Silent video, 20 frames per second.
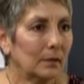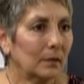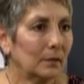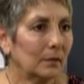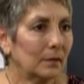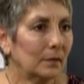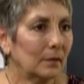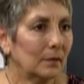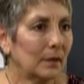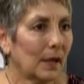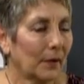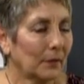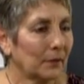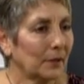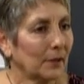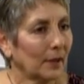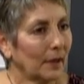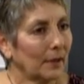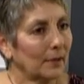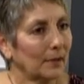
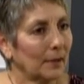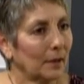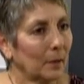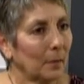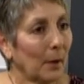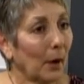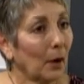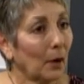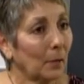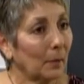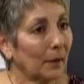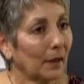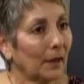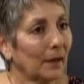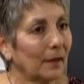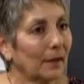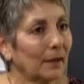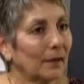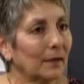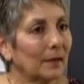downsizing apartment.
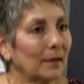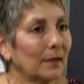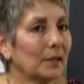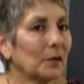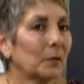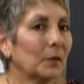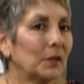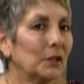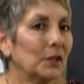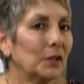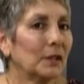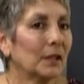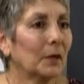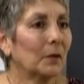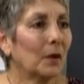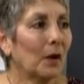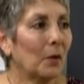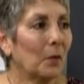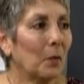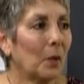And mm-hmm. so when she said,
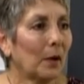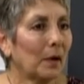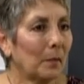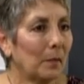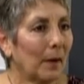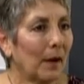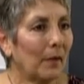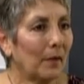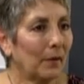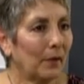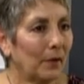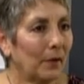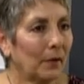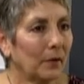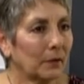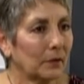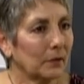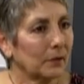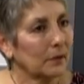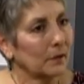Oh, what about
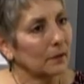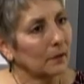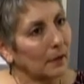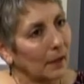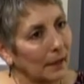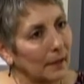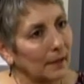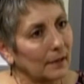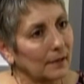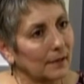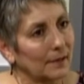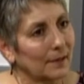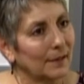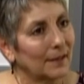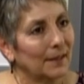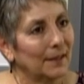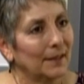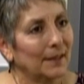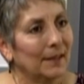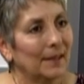those lights?
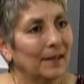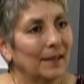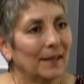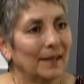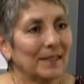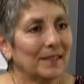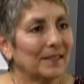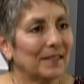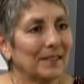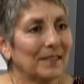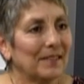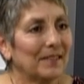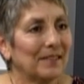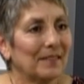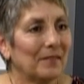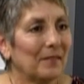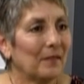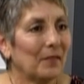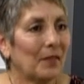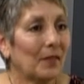I said,
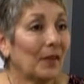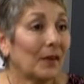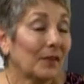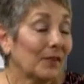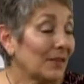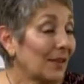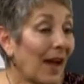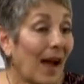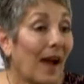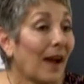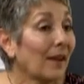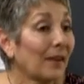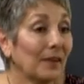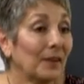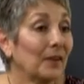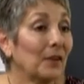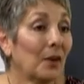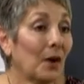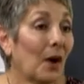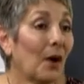They're not going to
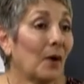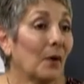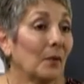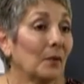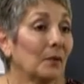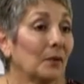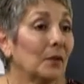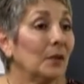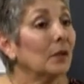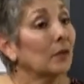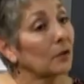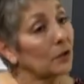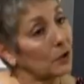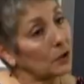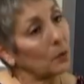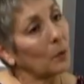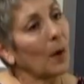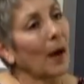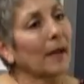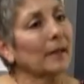go. You know, she
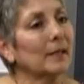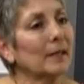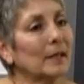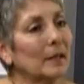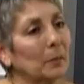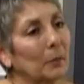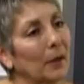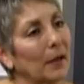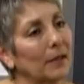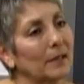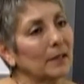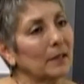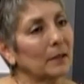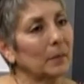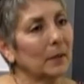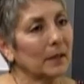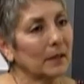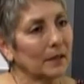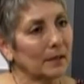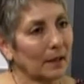wants the place to be
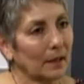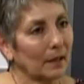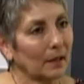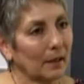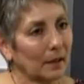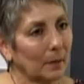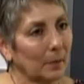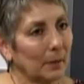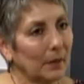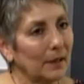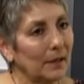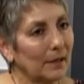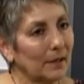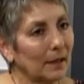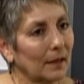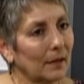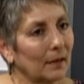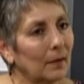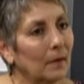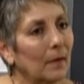aesthetically
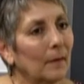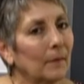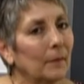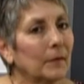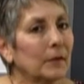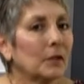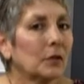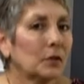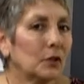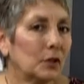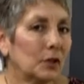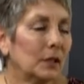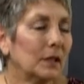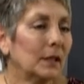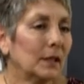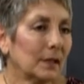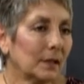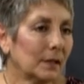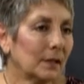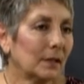pleasing. So she
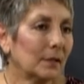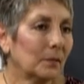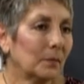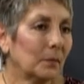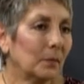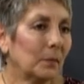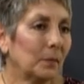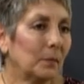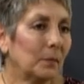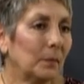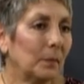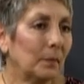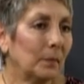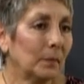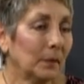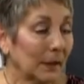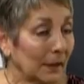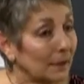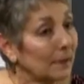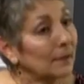is
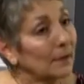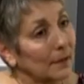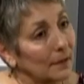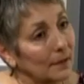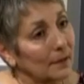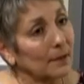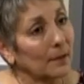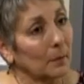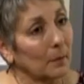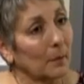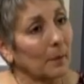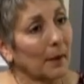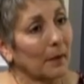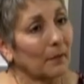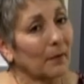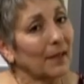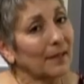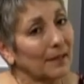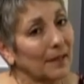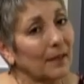listening to some of my,
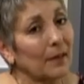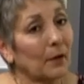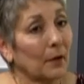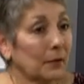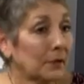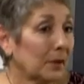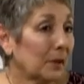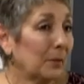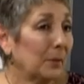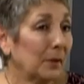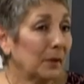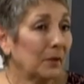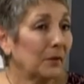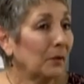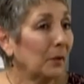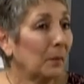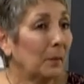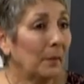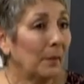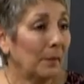I say those are
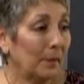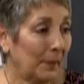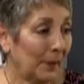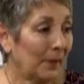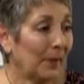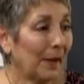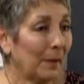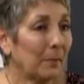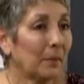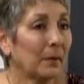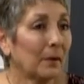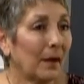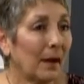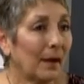beautiful, but they belong